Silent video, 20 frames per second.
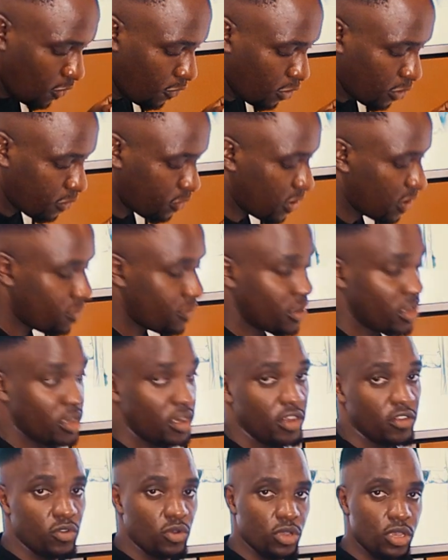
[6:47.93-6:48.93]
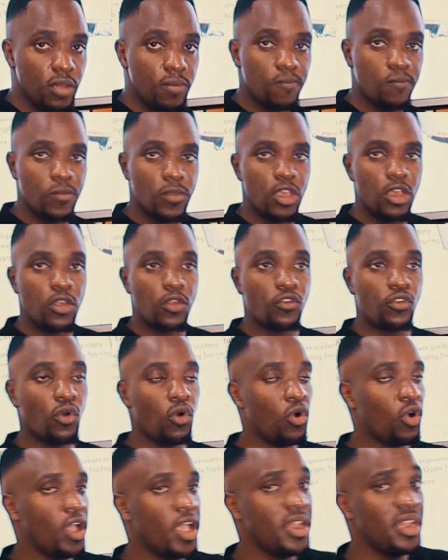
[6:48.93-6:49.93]
45 degrees. Okay,
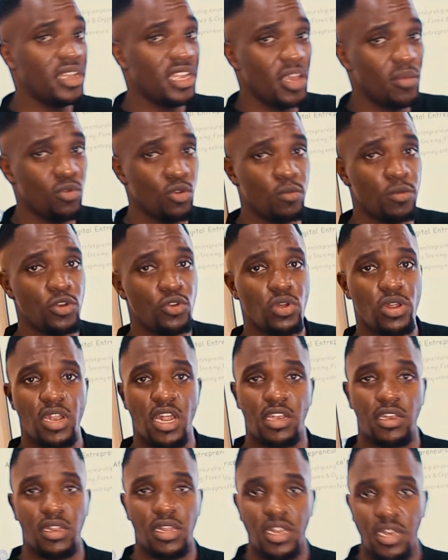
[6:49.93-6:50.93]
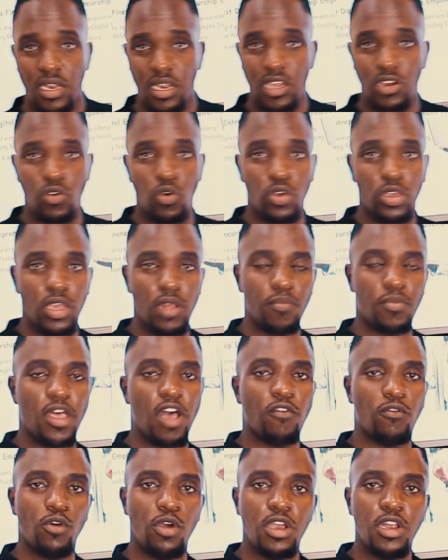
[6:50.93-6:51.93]
so anytime you'll be doing a trend line, okay,
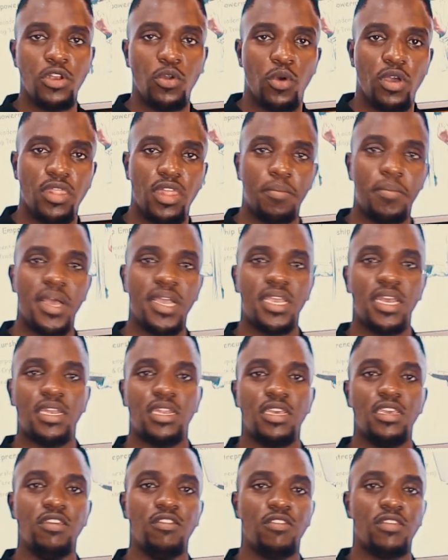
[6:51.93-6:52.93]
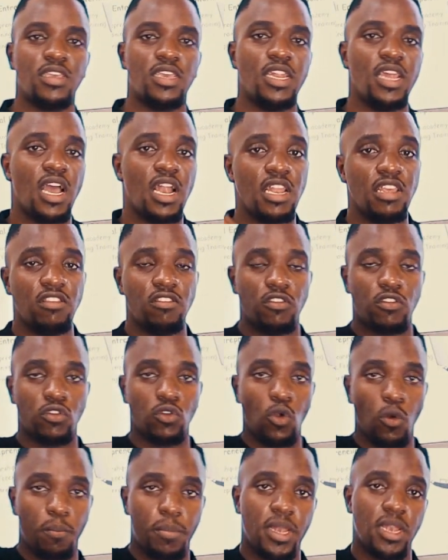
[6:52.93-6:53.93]
avoid when the market is clearly
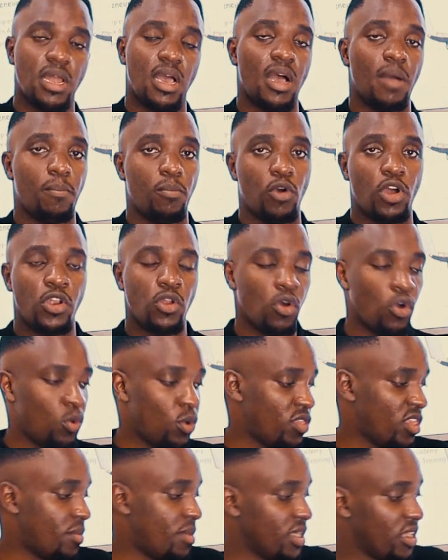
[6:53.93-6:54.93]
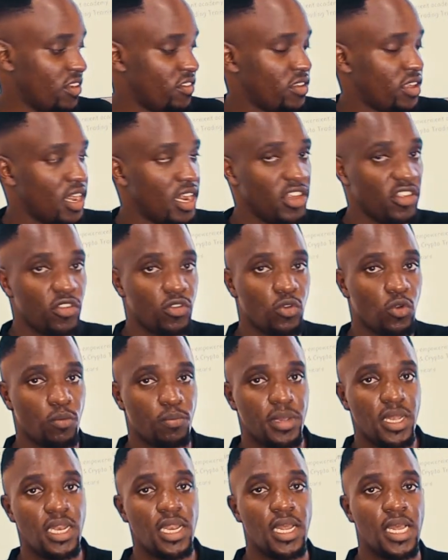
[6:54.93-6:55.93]
sloping upward or when the market is clearly
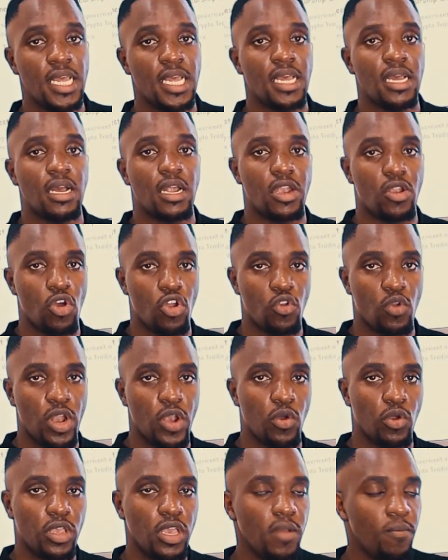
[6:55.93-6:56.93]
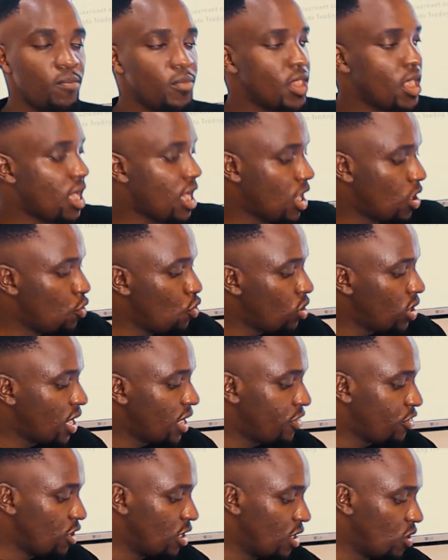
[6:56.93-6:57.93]
sloping downward. Okay, look
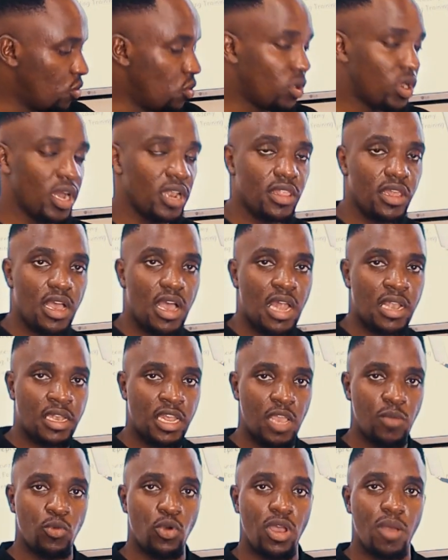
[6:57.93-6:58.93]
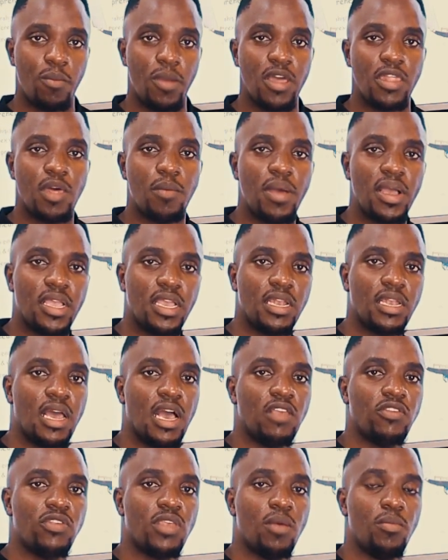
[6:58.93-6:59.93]
at a time whereby the market has